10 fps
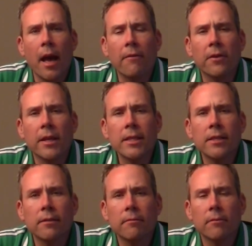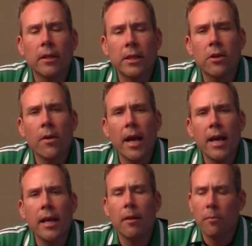After this, let's go
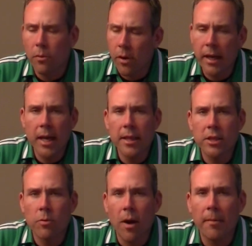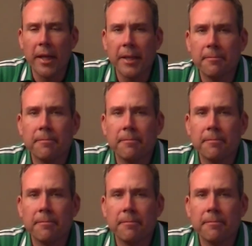ahead and bring on the Swami.